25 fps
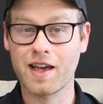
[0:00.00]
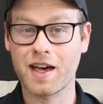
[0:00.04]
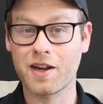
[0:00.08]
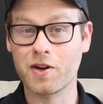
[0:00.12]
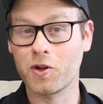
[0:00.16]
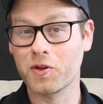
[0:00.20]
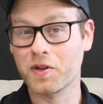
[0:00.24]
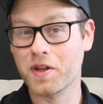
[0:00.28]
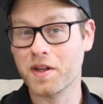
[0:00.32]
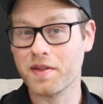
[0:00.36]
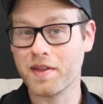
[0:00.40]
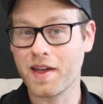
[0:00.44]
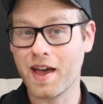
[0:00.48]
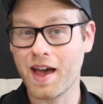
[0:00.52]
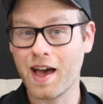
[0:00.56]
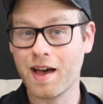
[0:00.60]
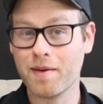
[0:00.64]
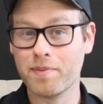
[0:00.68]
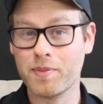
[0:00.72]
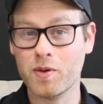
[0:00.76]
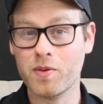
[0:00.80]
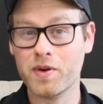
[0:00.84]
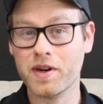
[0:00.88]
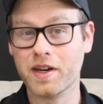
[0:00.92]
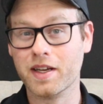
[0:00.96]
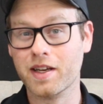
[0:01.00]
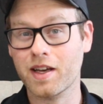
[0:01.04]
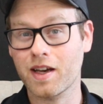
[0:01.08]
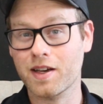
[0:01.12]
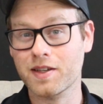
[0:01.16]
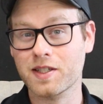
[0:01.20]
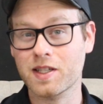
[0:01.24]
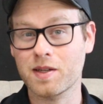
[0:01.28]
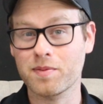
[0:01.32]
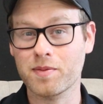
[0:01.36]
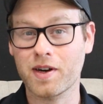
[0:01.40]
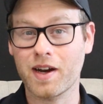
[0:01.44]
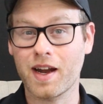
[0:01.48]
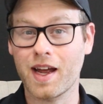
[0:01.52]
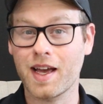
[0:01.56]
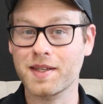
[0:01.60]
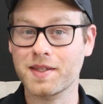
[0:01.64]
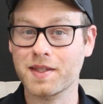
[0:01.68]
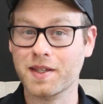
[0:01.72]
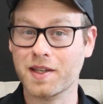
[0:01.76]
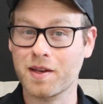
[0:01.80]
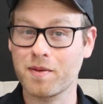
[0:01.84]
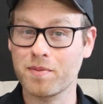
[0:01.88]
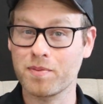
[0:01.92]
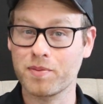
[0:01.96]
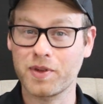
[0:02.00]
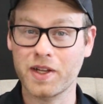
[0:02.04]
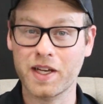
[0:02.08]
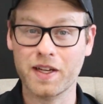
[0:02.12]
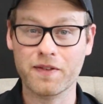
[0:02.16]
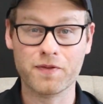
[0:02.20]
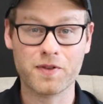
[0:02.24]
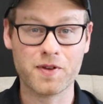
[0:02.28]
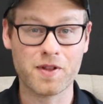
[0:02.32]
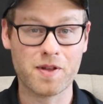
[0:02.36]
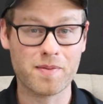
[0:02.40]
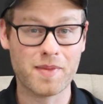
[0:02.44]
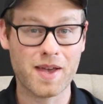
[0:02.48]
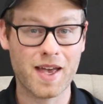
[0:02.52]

Not only that, but when a customer has a complaint for the